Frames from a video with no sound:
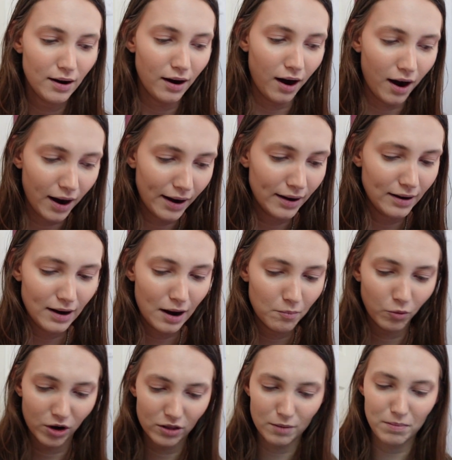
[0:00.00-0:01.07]
I am
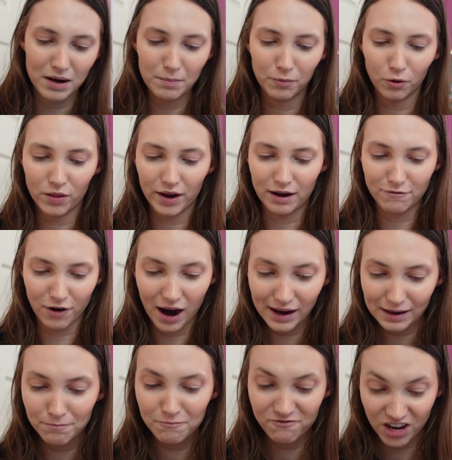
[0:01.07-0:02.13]
one of the people that if I
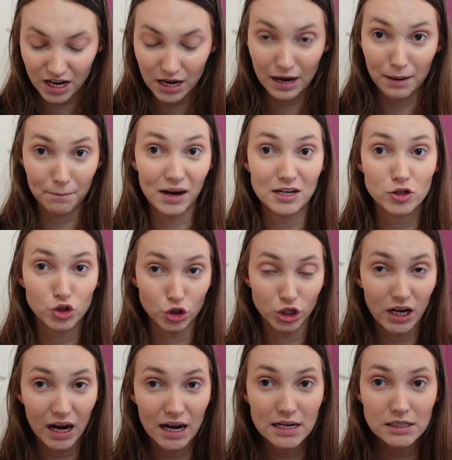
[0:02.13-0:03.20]
can fit it in my
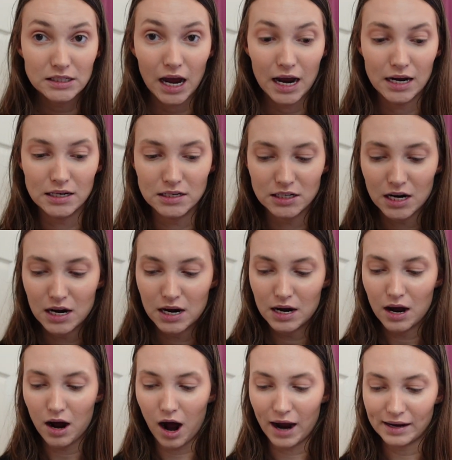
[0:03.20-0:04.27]
suitcase and
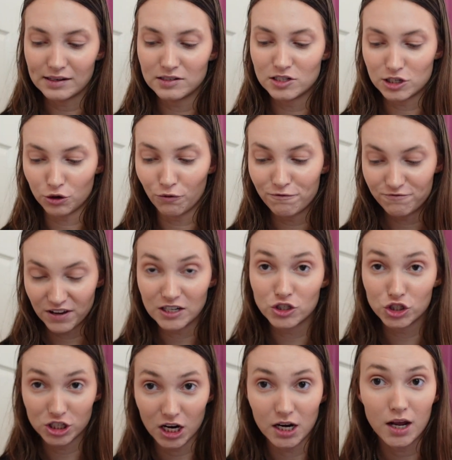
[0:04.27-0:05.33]
I can still fit
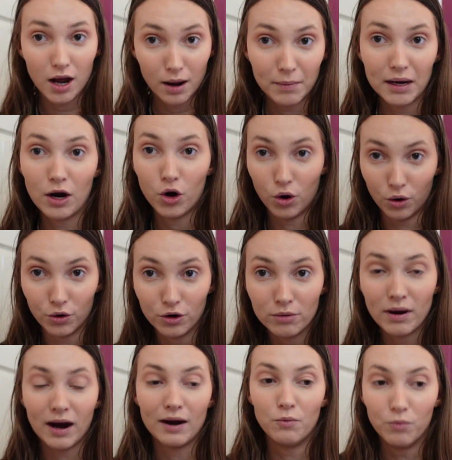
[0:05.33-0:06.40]
shit coming
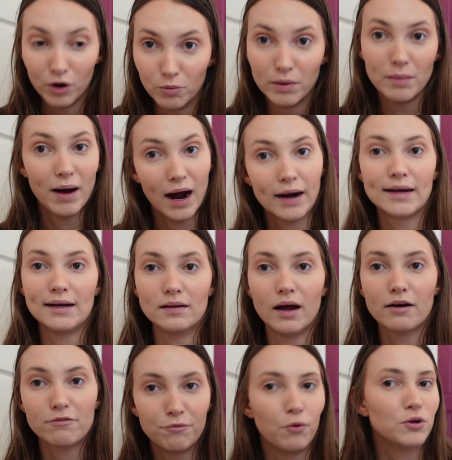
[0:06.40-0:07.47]
home, I will be packing
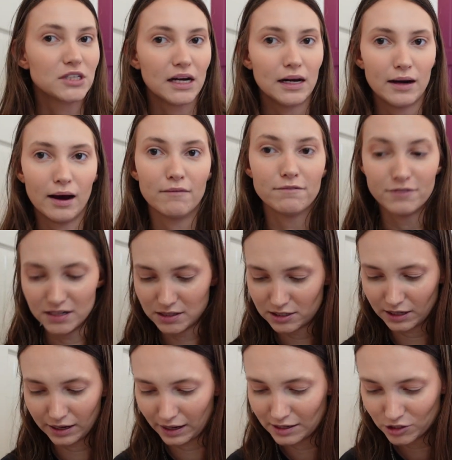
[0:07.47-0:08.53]
like 14 outfits.
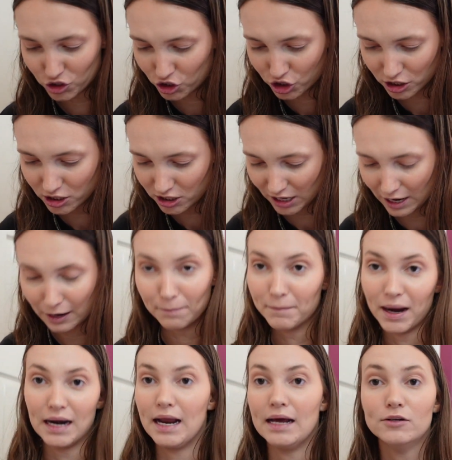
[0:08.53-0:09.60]
Like, it's just in
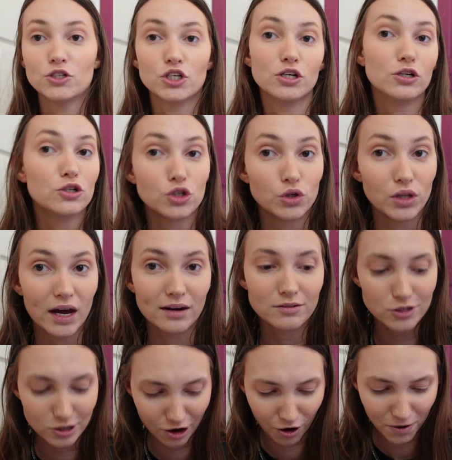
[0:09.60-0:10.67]
my nature to do that.
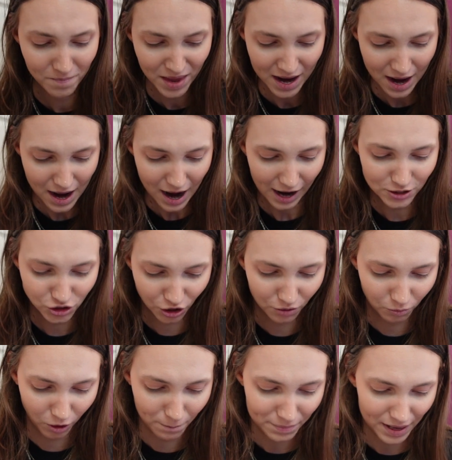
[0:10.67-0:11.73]
So I don't
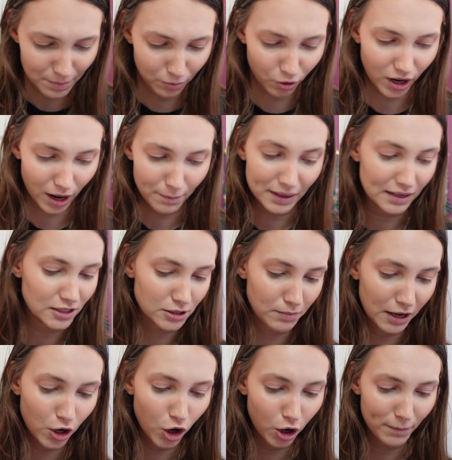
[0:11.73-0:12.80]
want people coming into
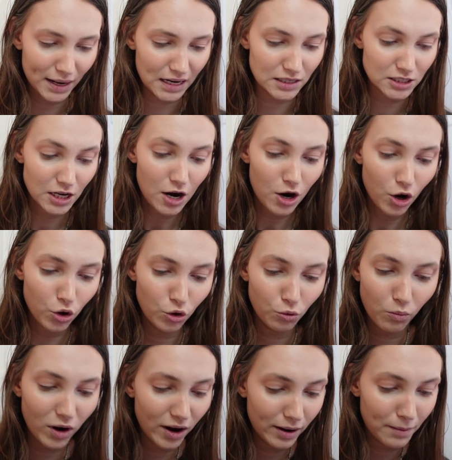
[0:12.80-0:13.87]
my comments who,
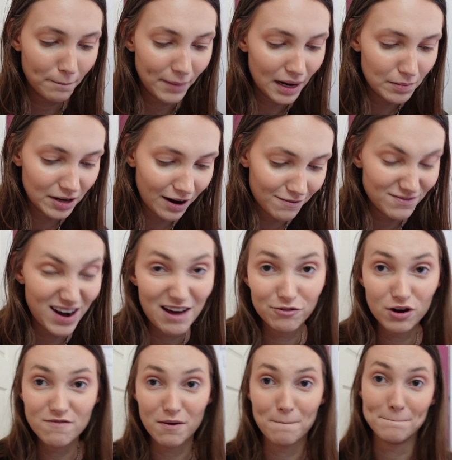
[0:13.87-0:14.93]
one, maybe I've never
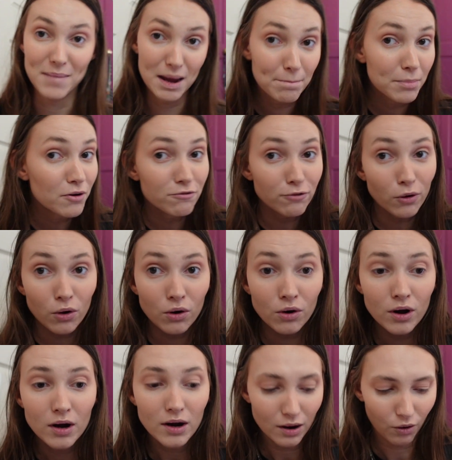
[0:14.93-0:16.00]
even met before
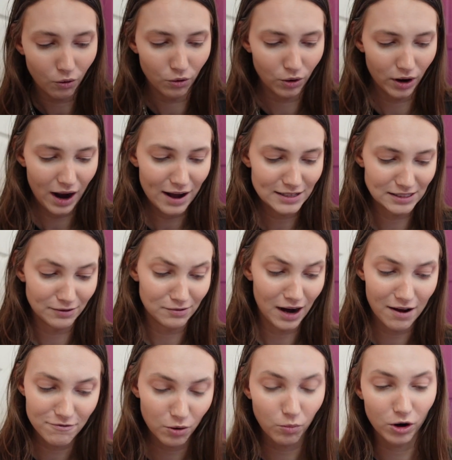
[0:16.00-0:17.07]
or has
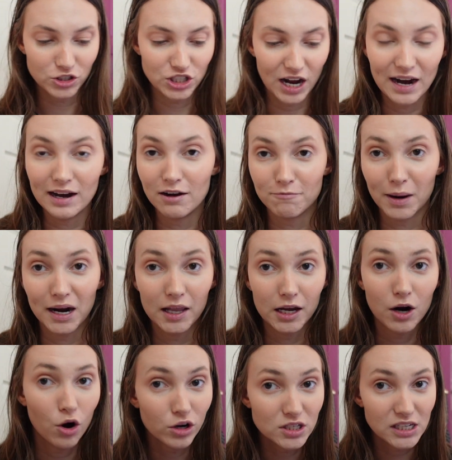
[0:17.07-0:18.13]
never watched any of my other
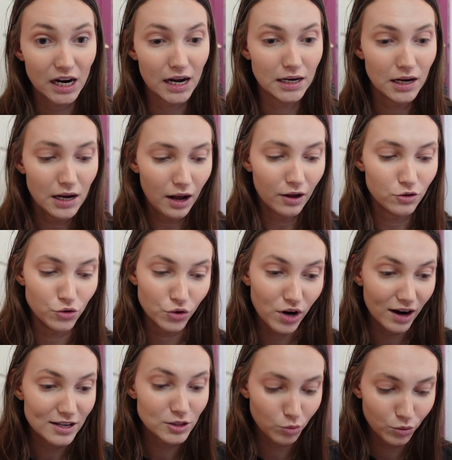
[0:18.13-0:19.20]
content. You
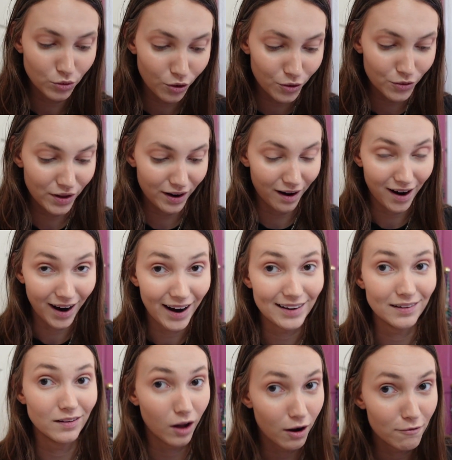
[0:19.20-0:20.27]
guys will know that I
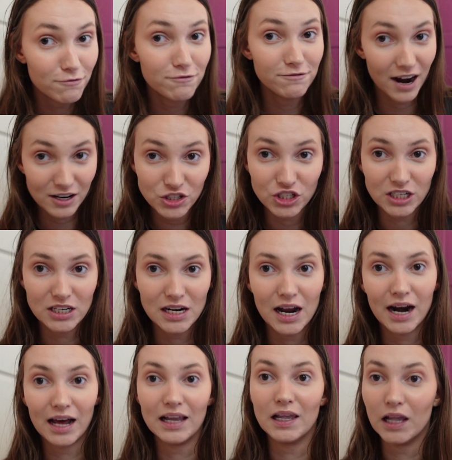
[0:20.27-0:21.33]
love fashion
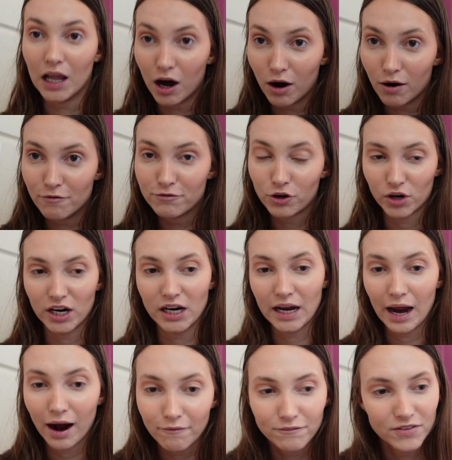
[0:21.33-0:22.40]
and I love creating
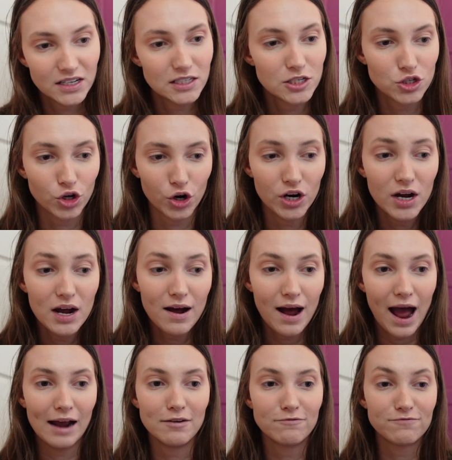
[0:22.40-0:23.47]
outfits. So,
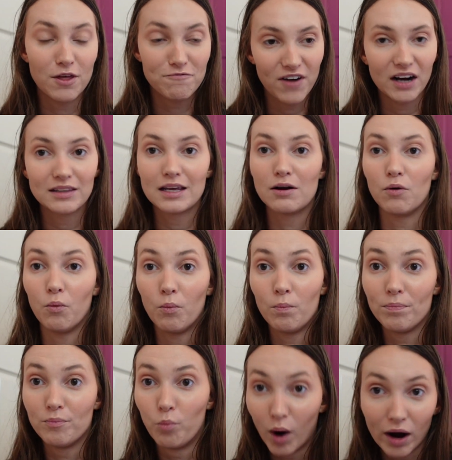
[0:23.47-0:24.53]
and the fact that
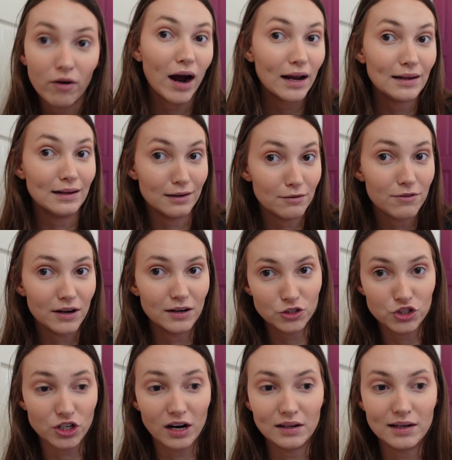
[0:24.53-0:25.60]
where I live in
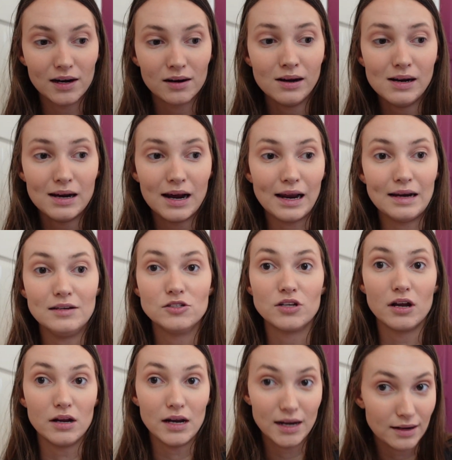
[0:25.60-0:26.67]
Australia is
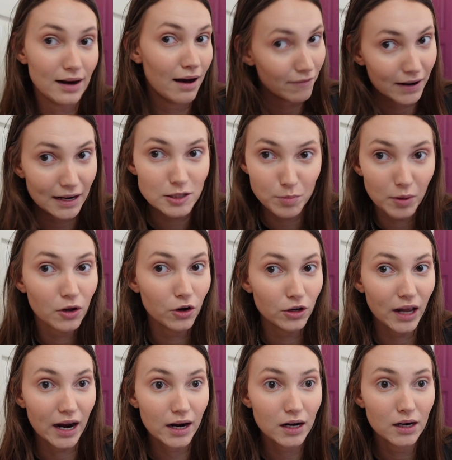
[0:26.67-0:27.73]
it never gets below
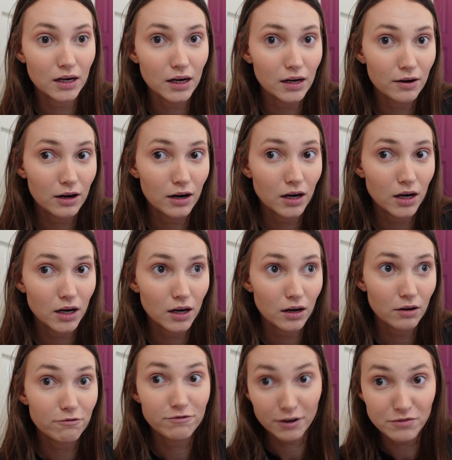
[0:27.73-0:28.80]
like
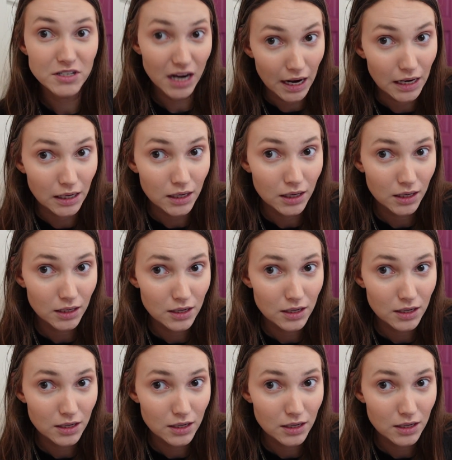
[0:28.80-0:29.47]
15.